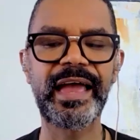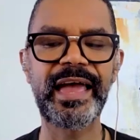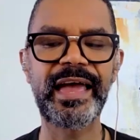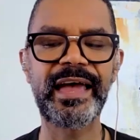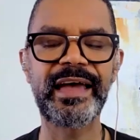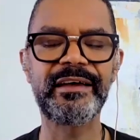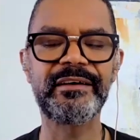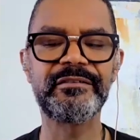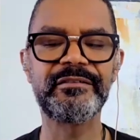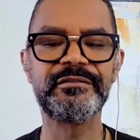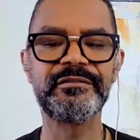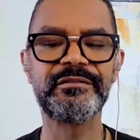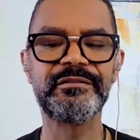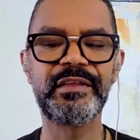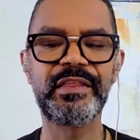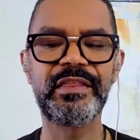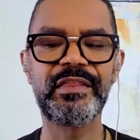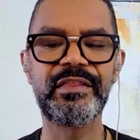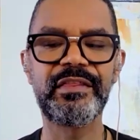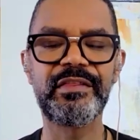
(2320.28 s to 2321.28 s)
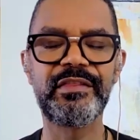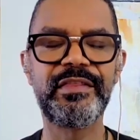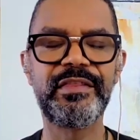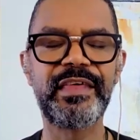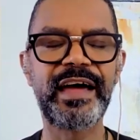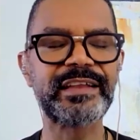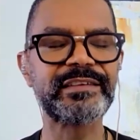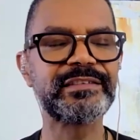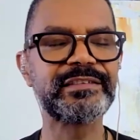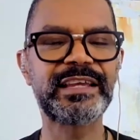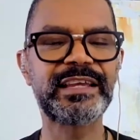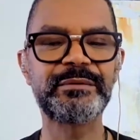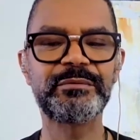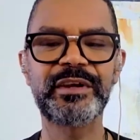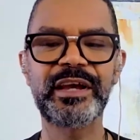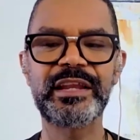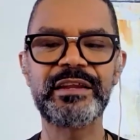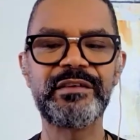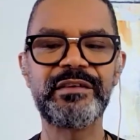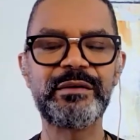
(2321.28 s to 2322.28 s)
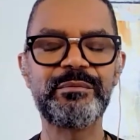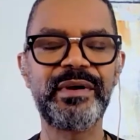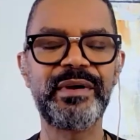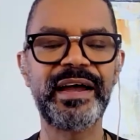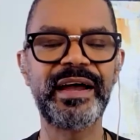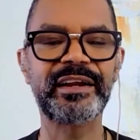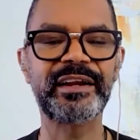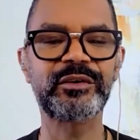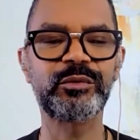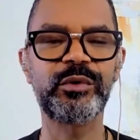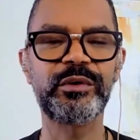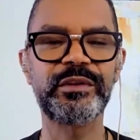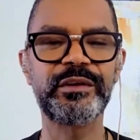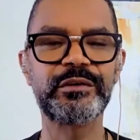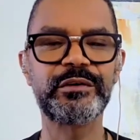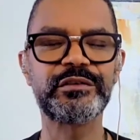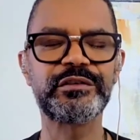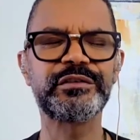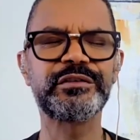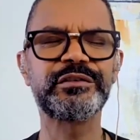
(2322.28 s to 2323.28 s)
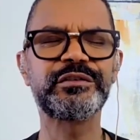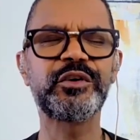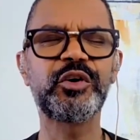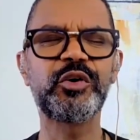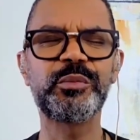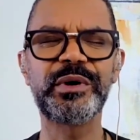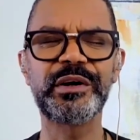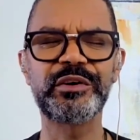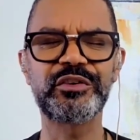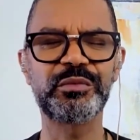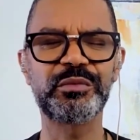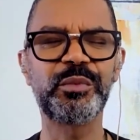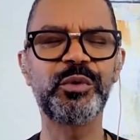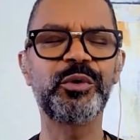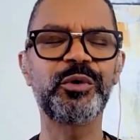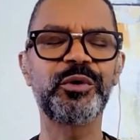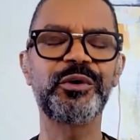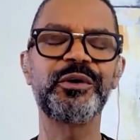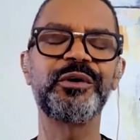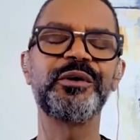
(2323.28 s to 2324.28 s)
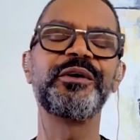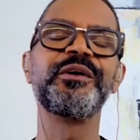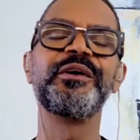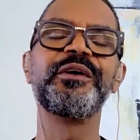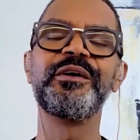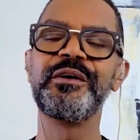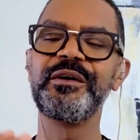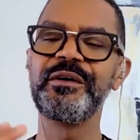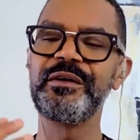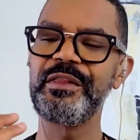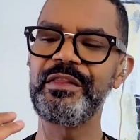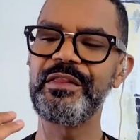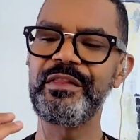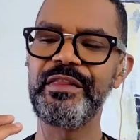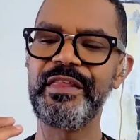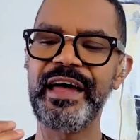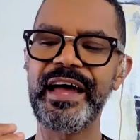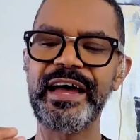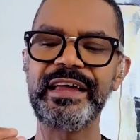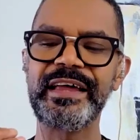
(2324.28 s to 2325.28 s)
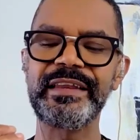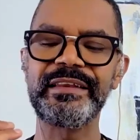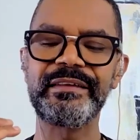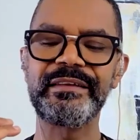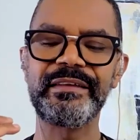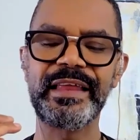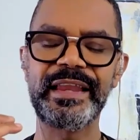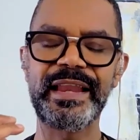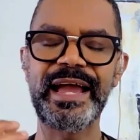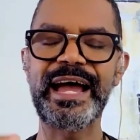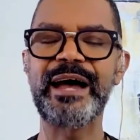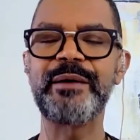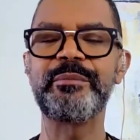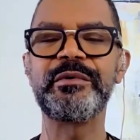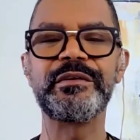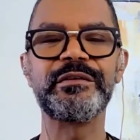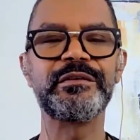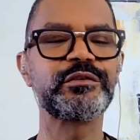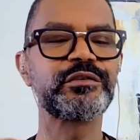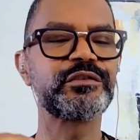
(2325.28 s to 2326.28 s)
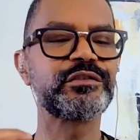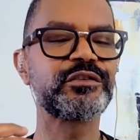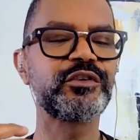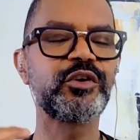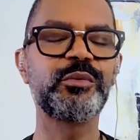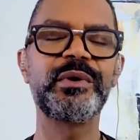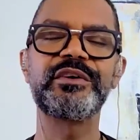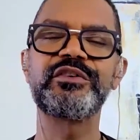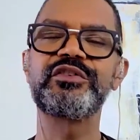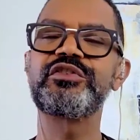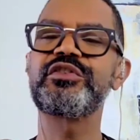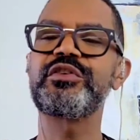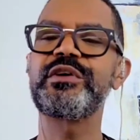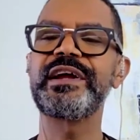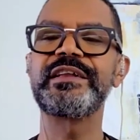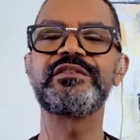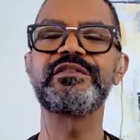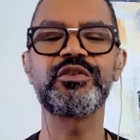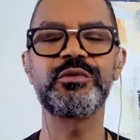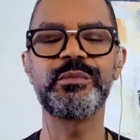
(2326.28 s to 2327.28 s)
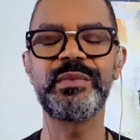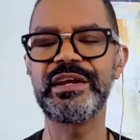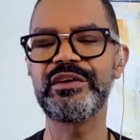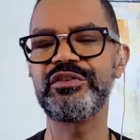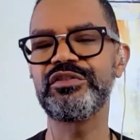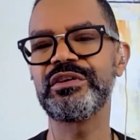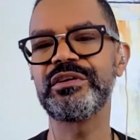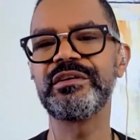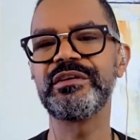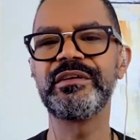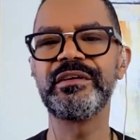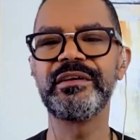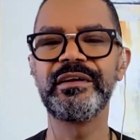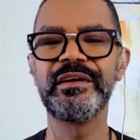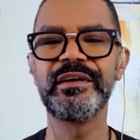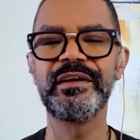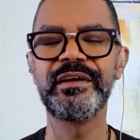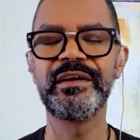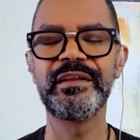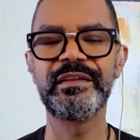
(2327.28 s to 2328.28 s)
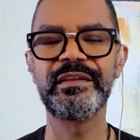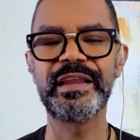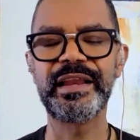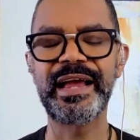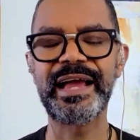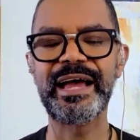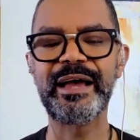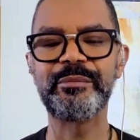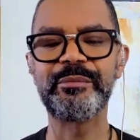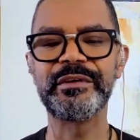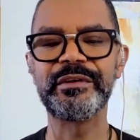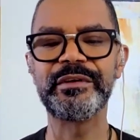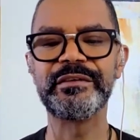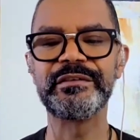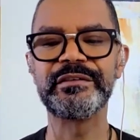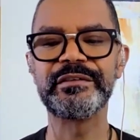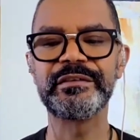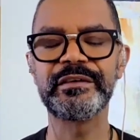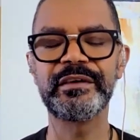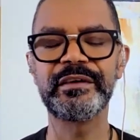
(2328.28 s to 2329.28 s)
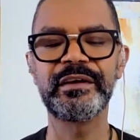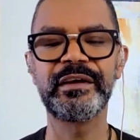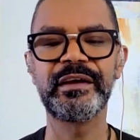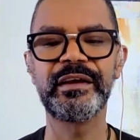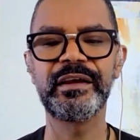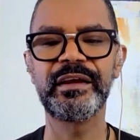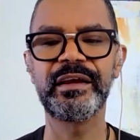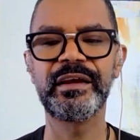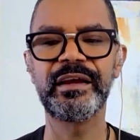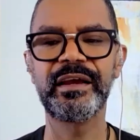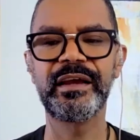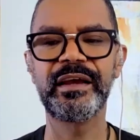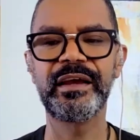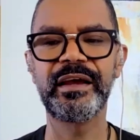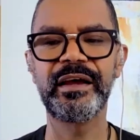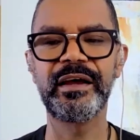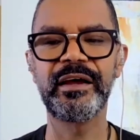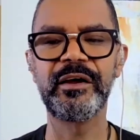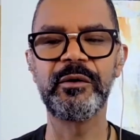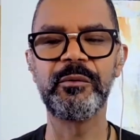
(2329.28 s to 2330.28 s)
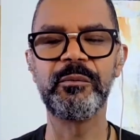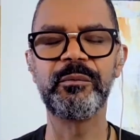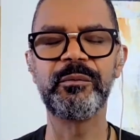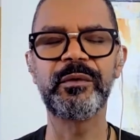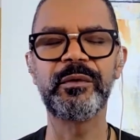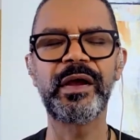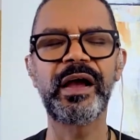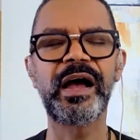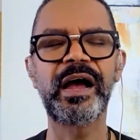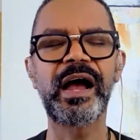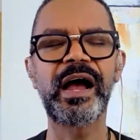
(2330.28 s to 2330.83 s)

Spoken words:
have that same kind of impact where there's so much more that happens. There's so much transformation that happens. Um,